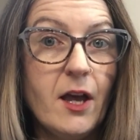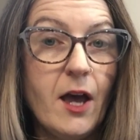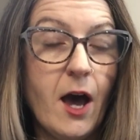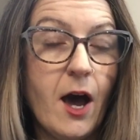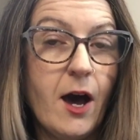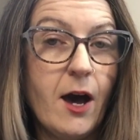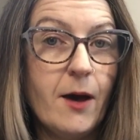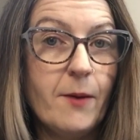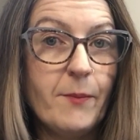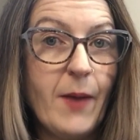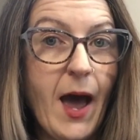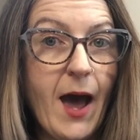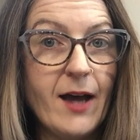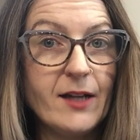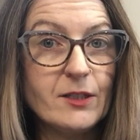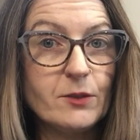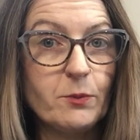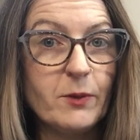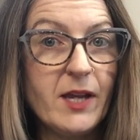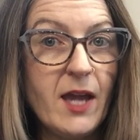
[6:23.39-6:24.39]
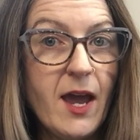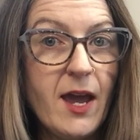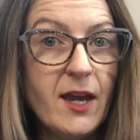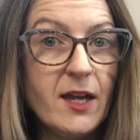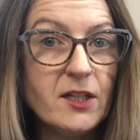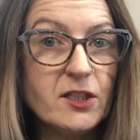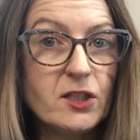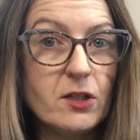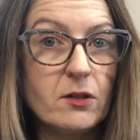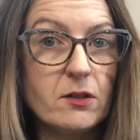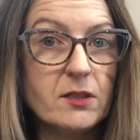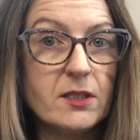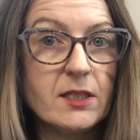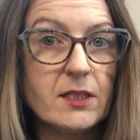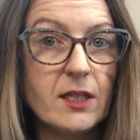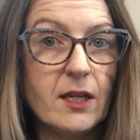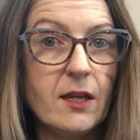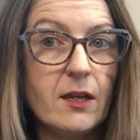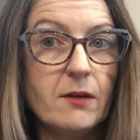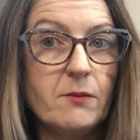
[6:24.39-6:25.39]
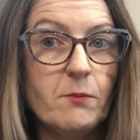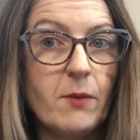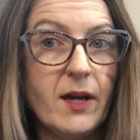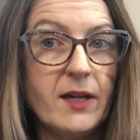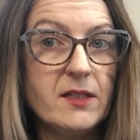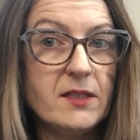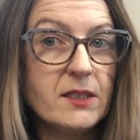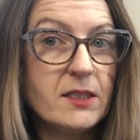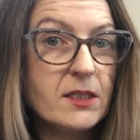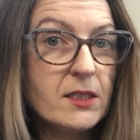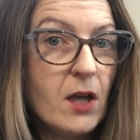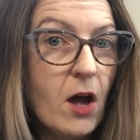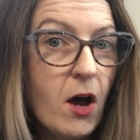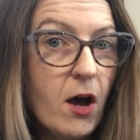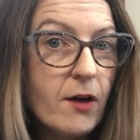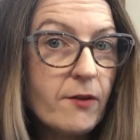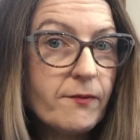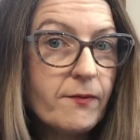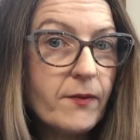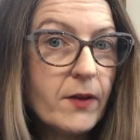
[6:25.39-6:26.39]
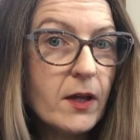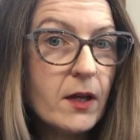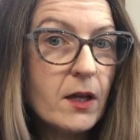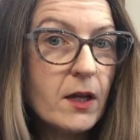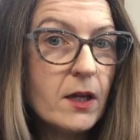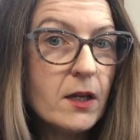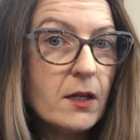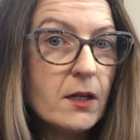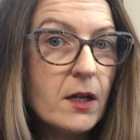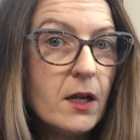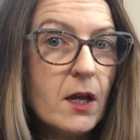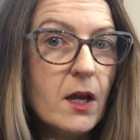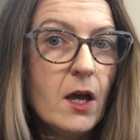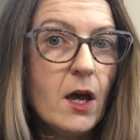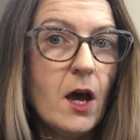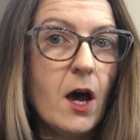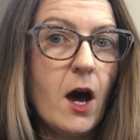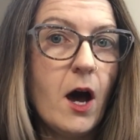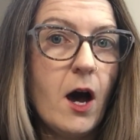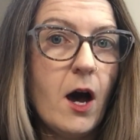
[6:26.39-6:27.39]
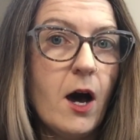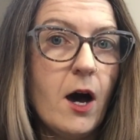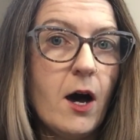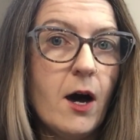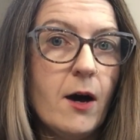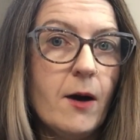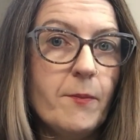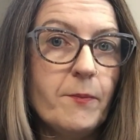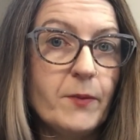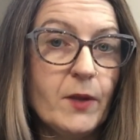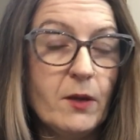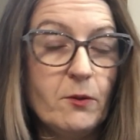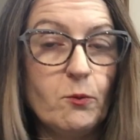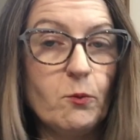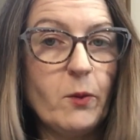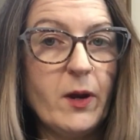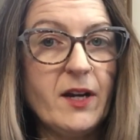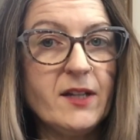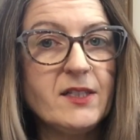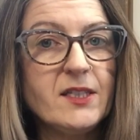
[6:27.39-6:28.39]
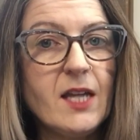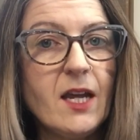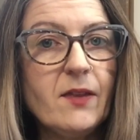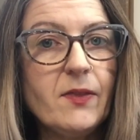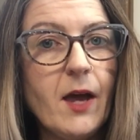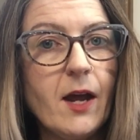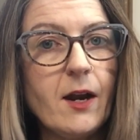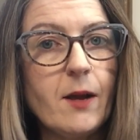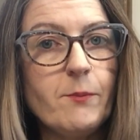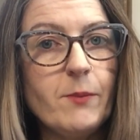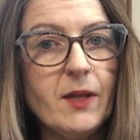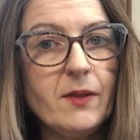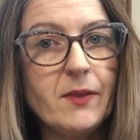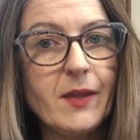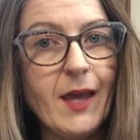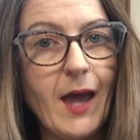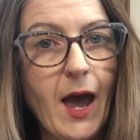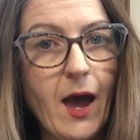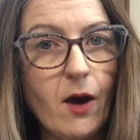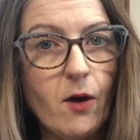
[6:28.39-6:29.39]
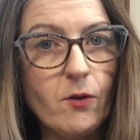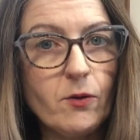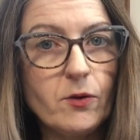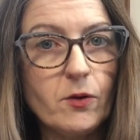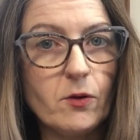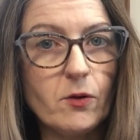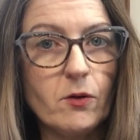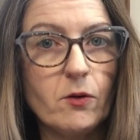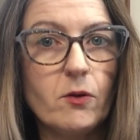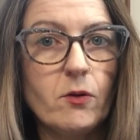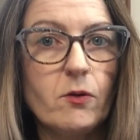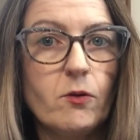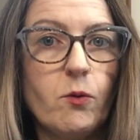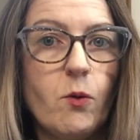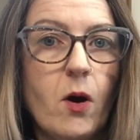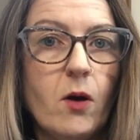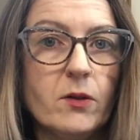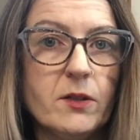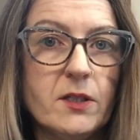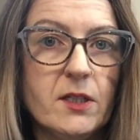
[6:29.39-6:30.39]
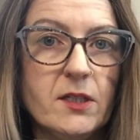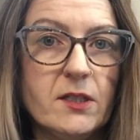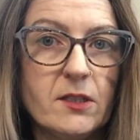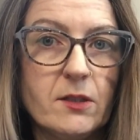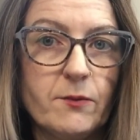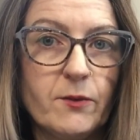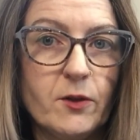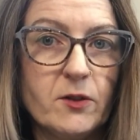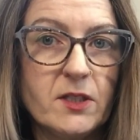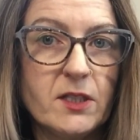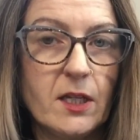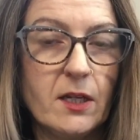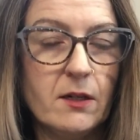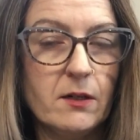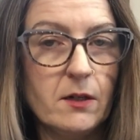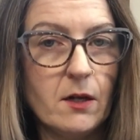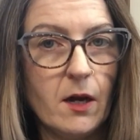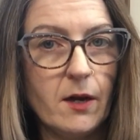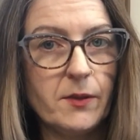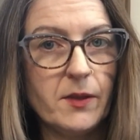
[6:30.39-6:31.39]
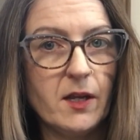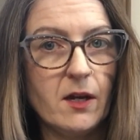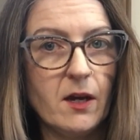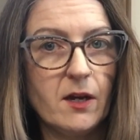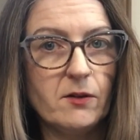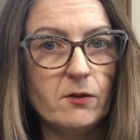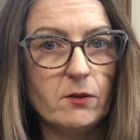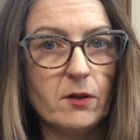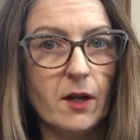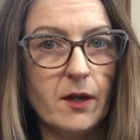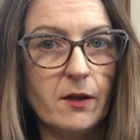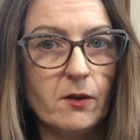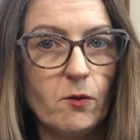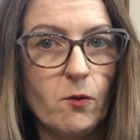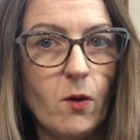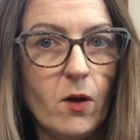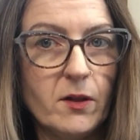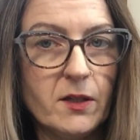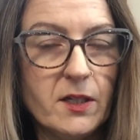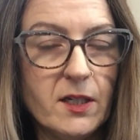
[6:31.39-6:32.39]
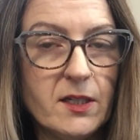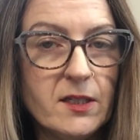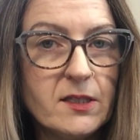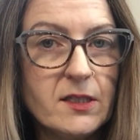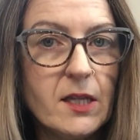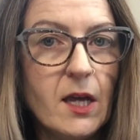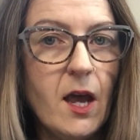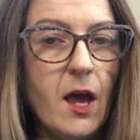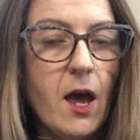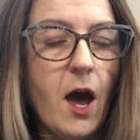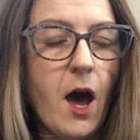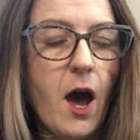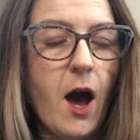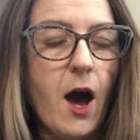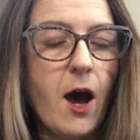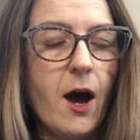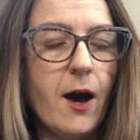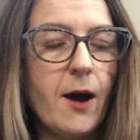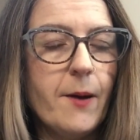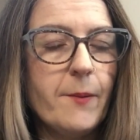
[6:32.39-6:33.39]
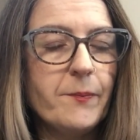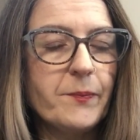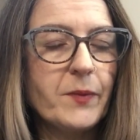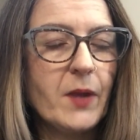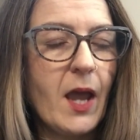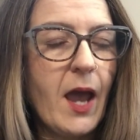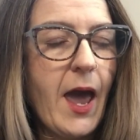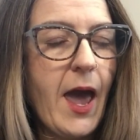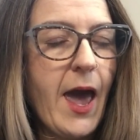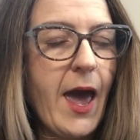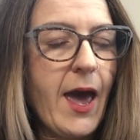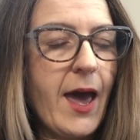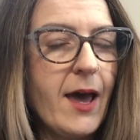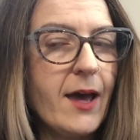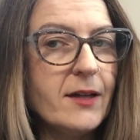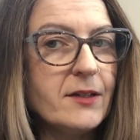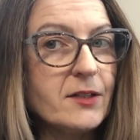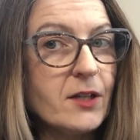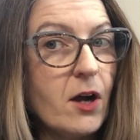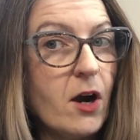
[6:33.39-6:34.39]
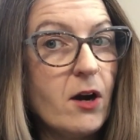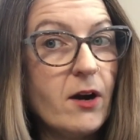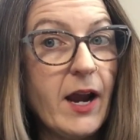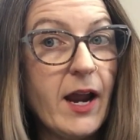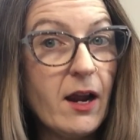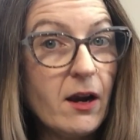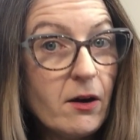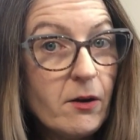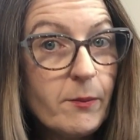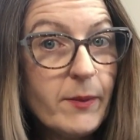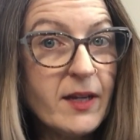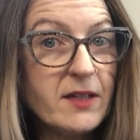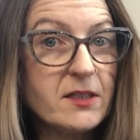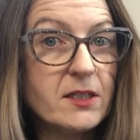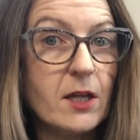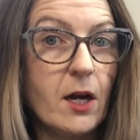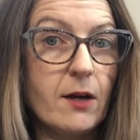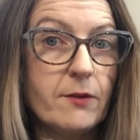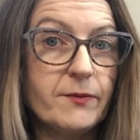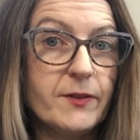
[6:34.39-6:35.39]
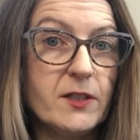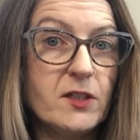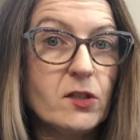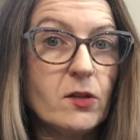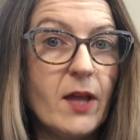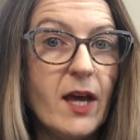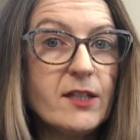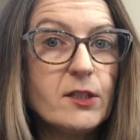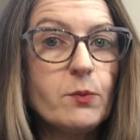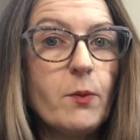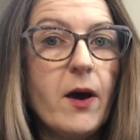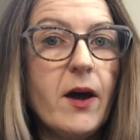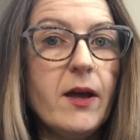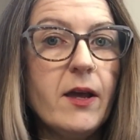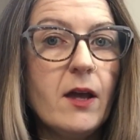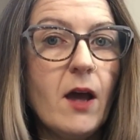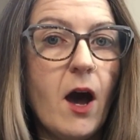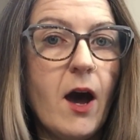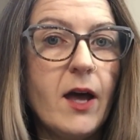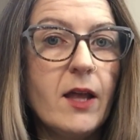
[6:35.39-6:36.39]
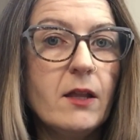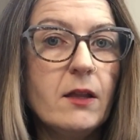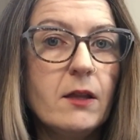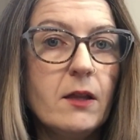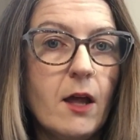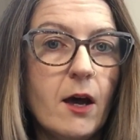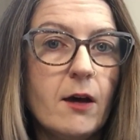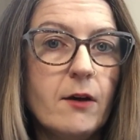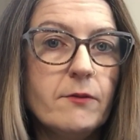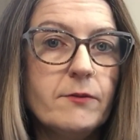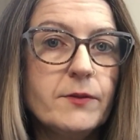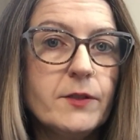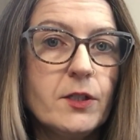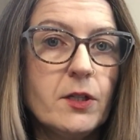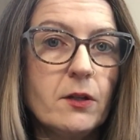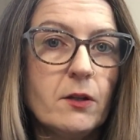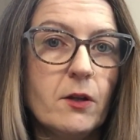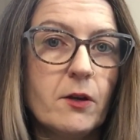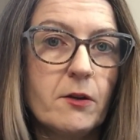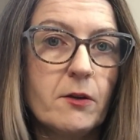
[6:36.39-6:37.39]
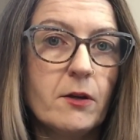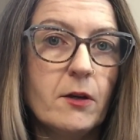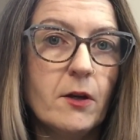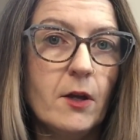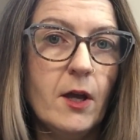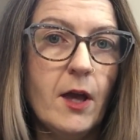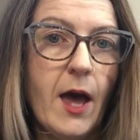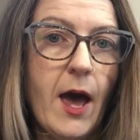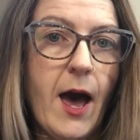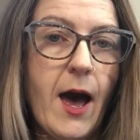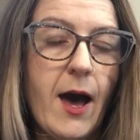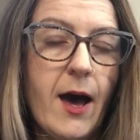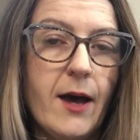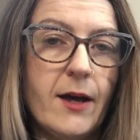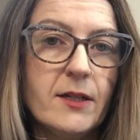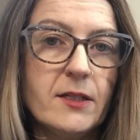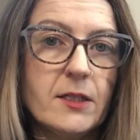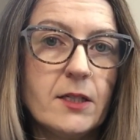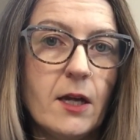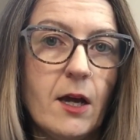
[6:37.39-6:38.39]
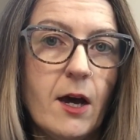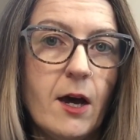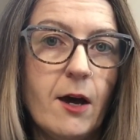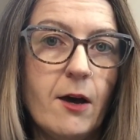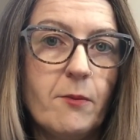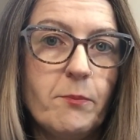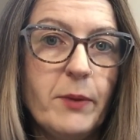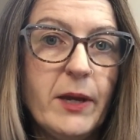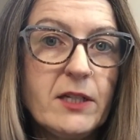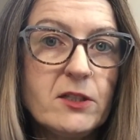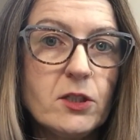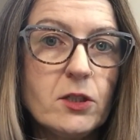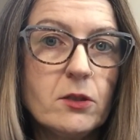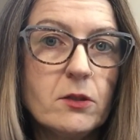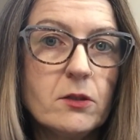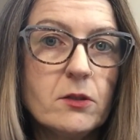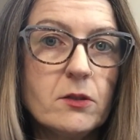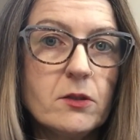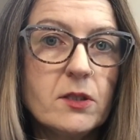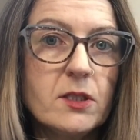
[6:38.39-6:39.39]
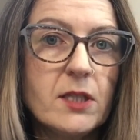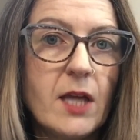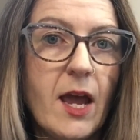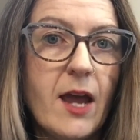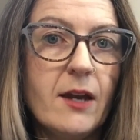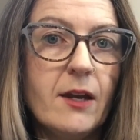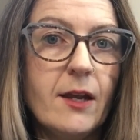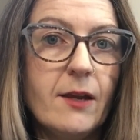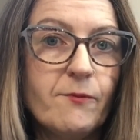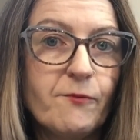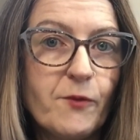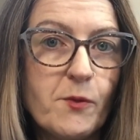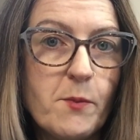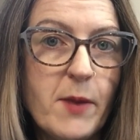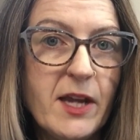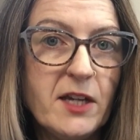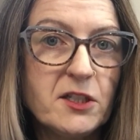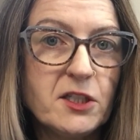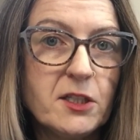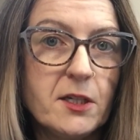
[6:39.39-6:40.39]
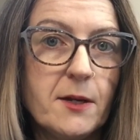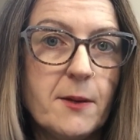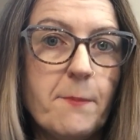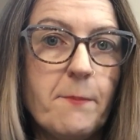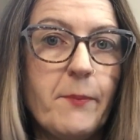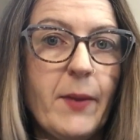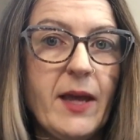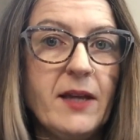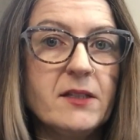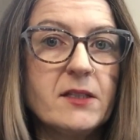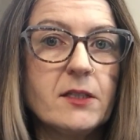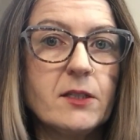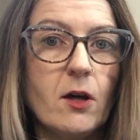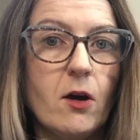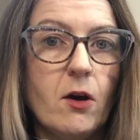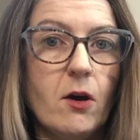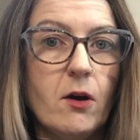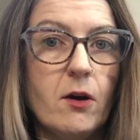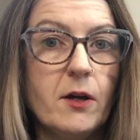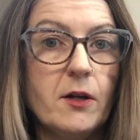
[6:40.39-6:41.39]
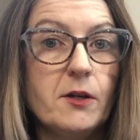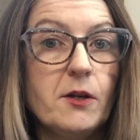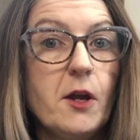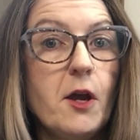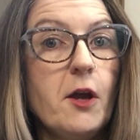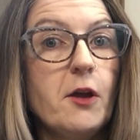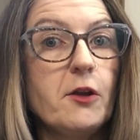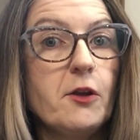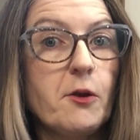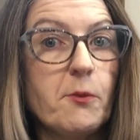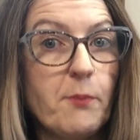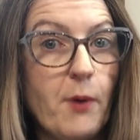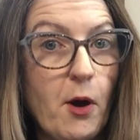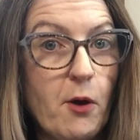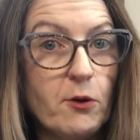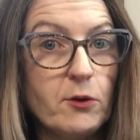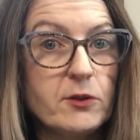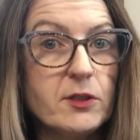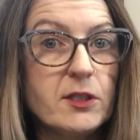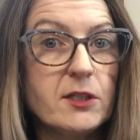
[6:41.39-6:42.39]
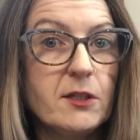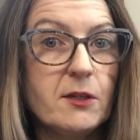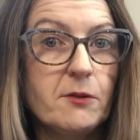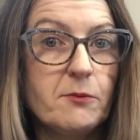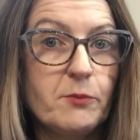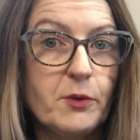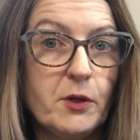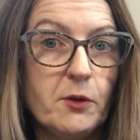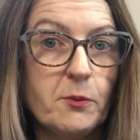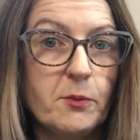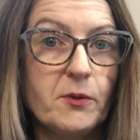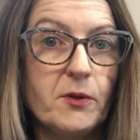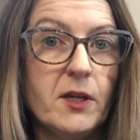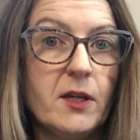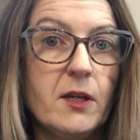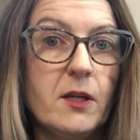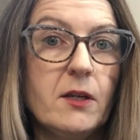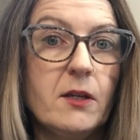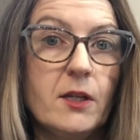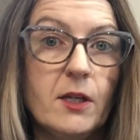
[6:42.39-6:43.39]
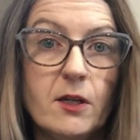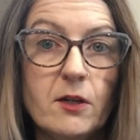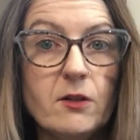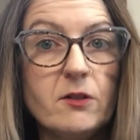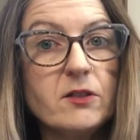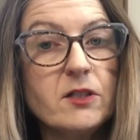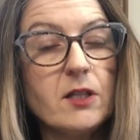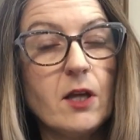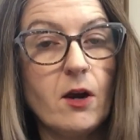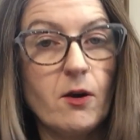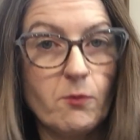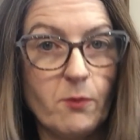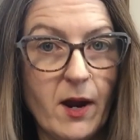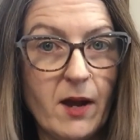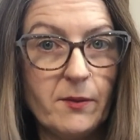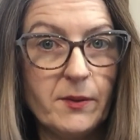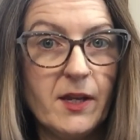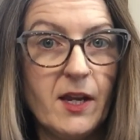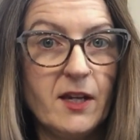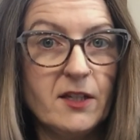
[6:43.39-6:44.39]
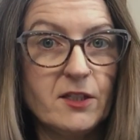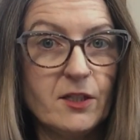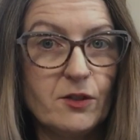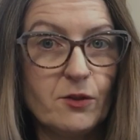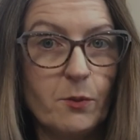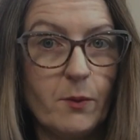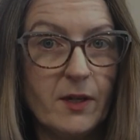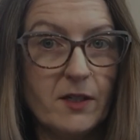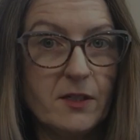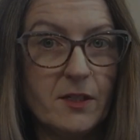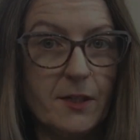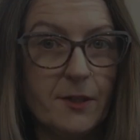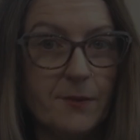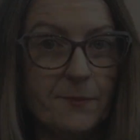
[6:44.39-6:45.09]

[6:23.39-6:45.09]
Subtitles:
As we age, our skin might soften. When I say that, I mean the outer qualities of our skin, not the underlying qualities. And our hair may soften. So that's why I love to look at pictures and information based on your post-puberty years around the age of 20.